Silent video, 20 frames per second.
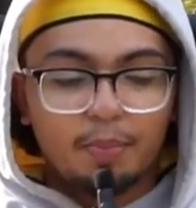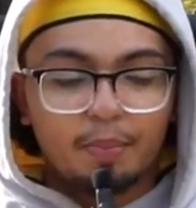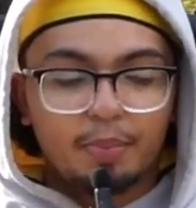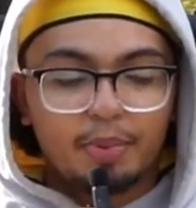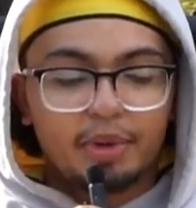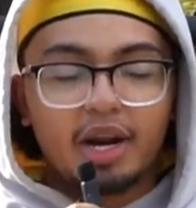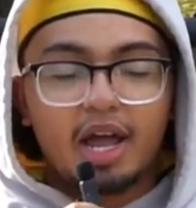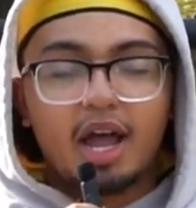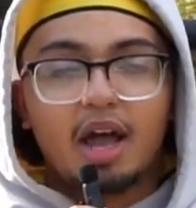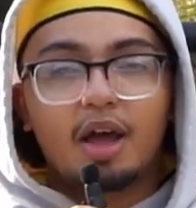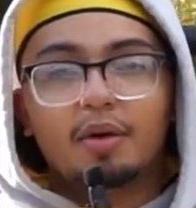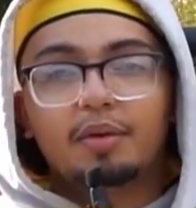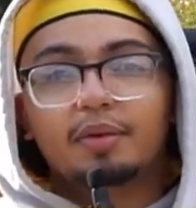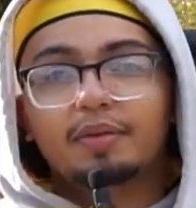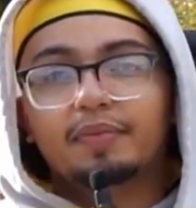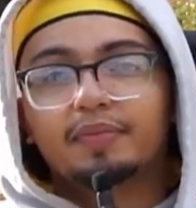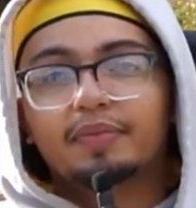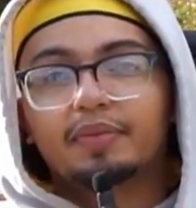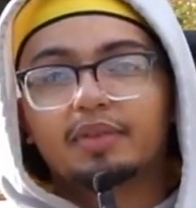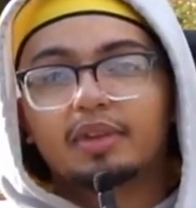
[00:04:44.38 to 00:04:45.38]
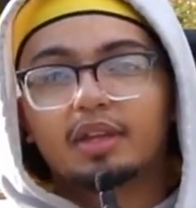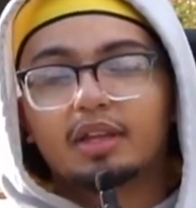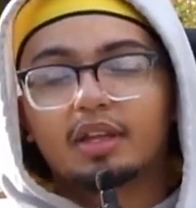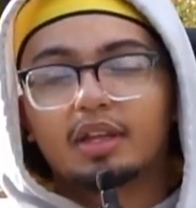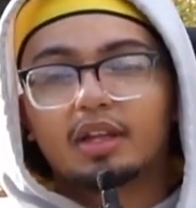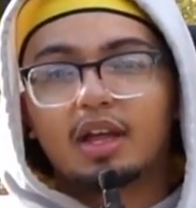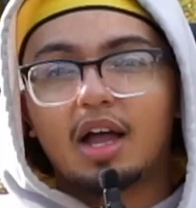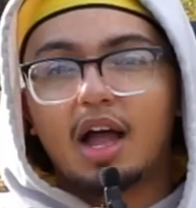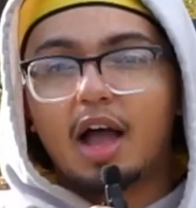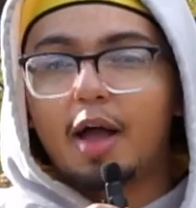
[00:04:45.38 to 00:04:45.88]
But now
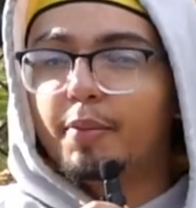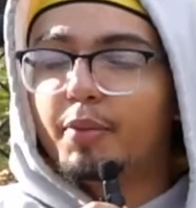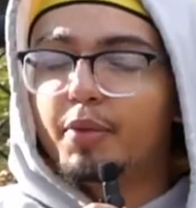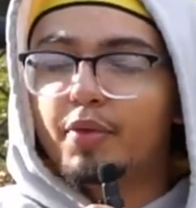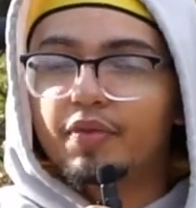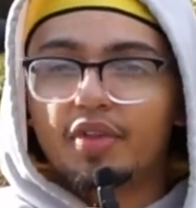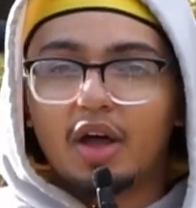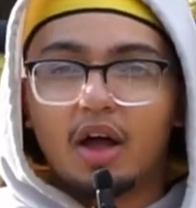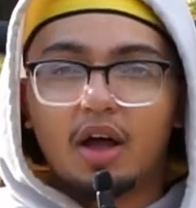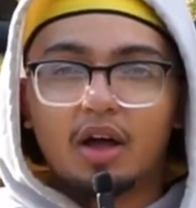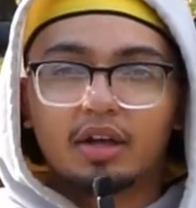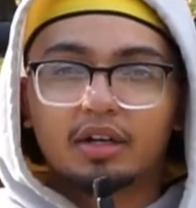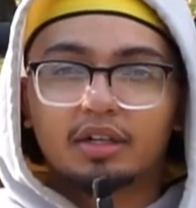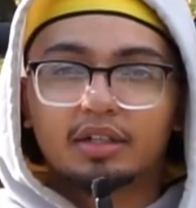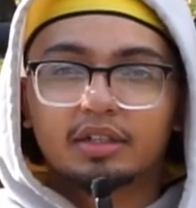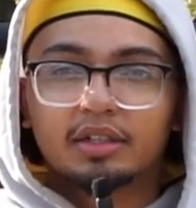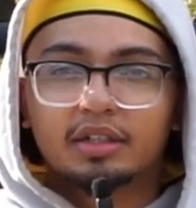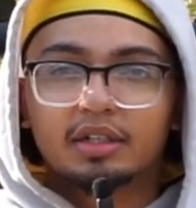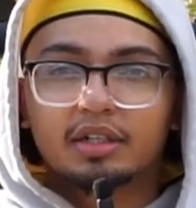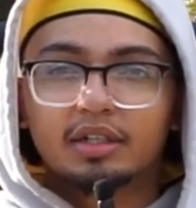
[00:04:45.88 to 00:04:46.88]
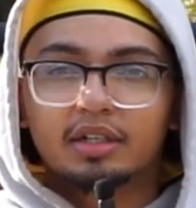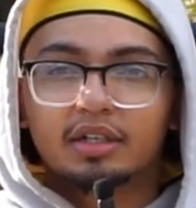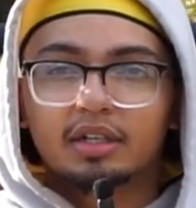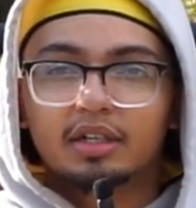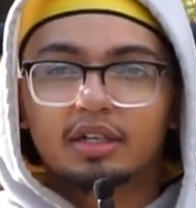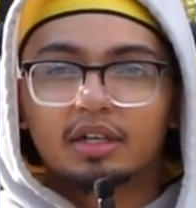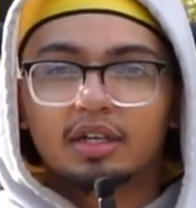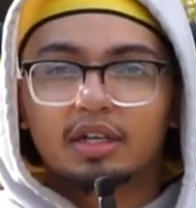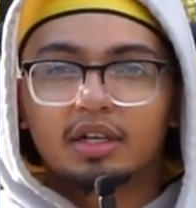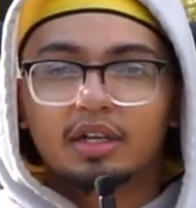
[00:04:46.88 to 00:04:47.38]
I moved on,
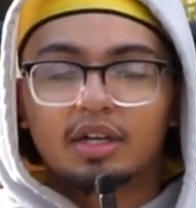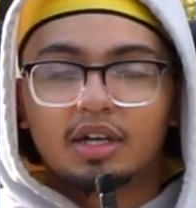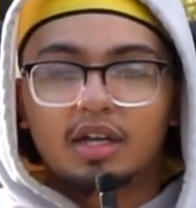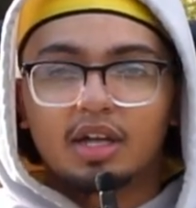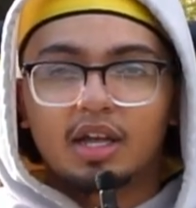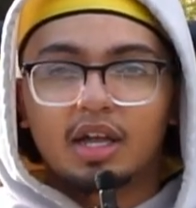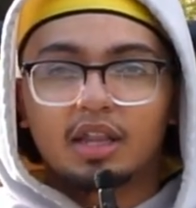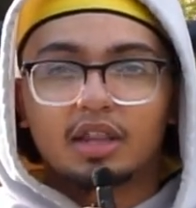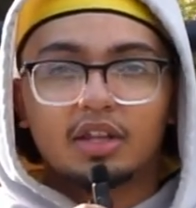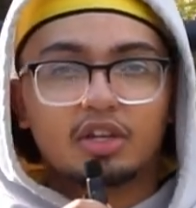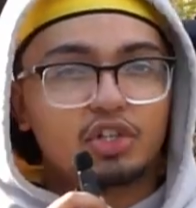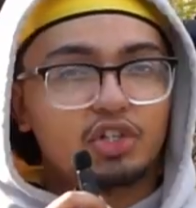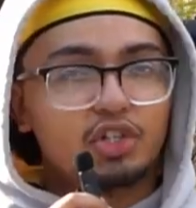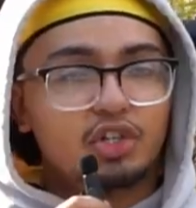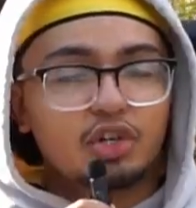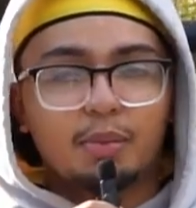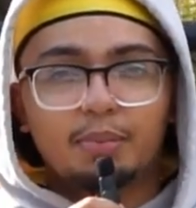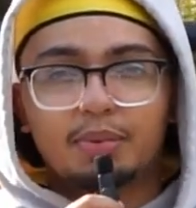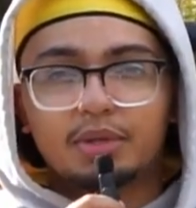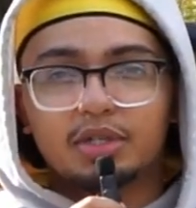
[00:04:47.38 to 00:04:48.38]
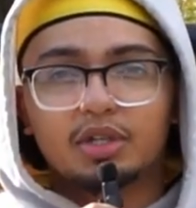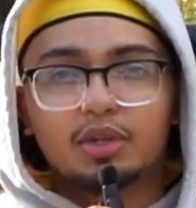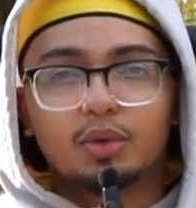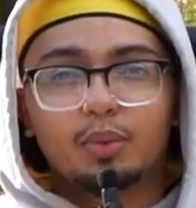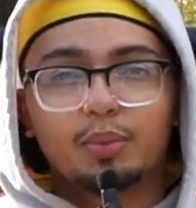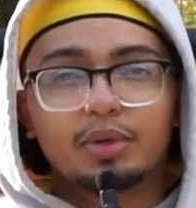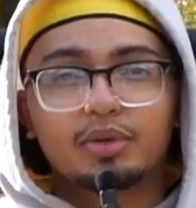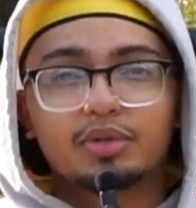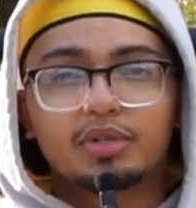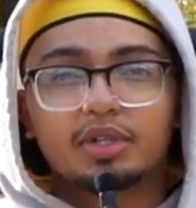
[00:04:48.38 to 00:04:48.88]
and let's jump into the
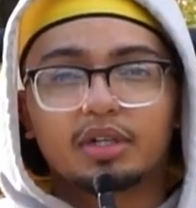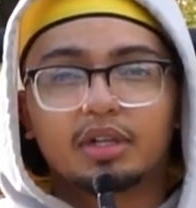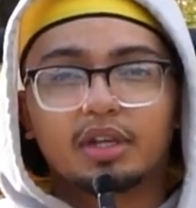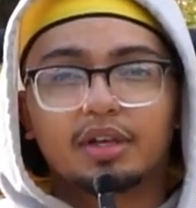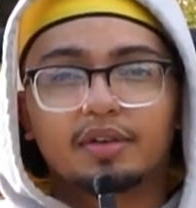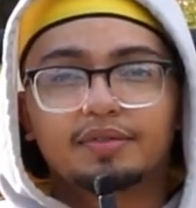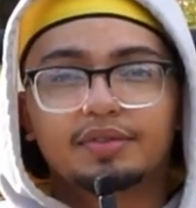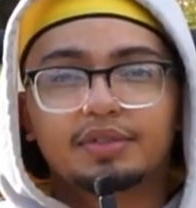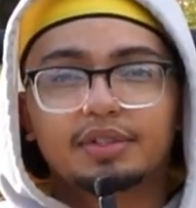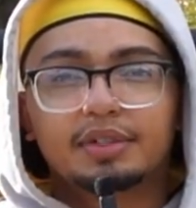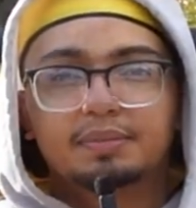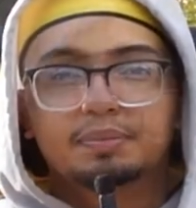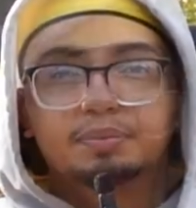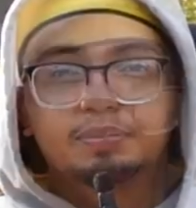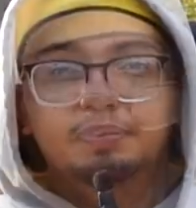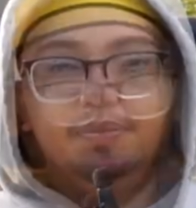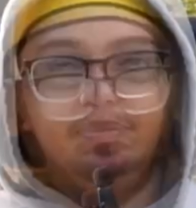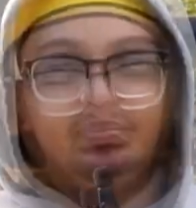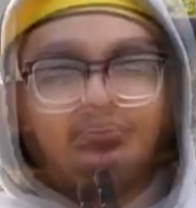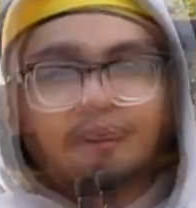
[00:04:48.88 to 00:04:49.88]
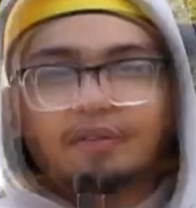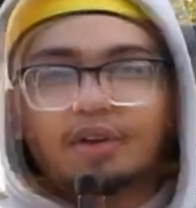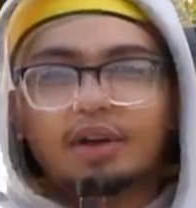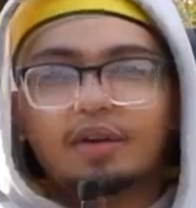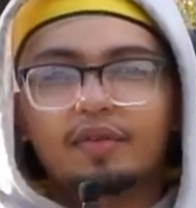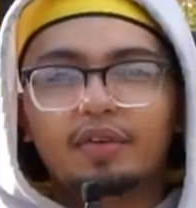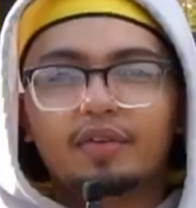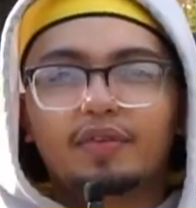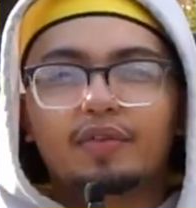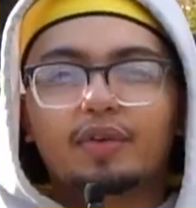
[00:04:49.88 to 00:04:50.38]
Wilson gloves. My
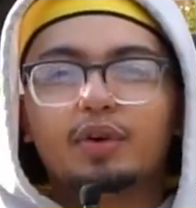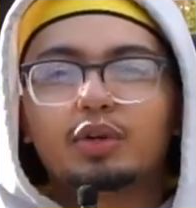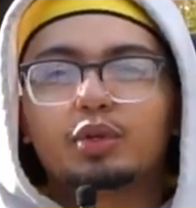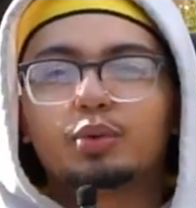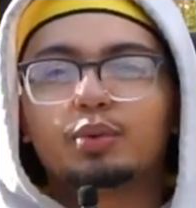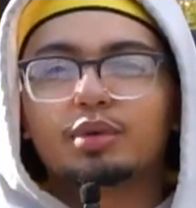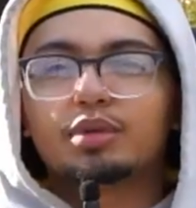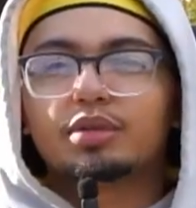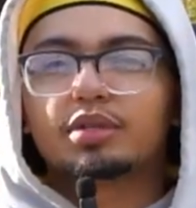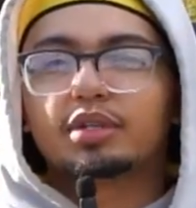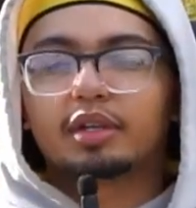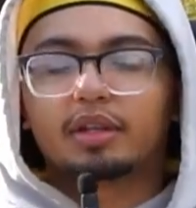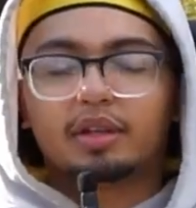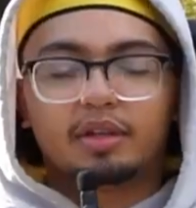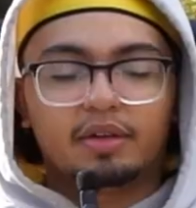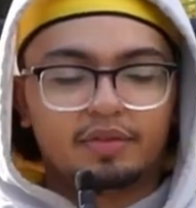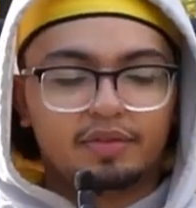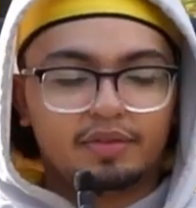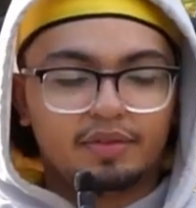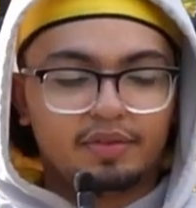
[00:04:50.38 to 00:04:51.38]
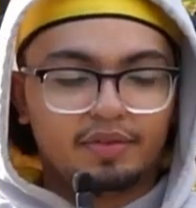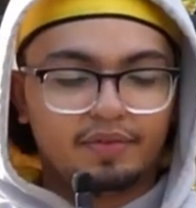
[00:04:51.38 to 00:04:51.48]
very first Wilson glove,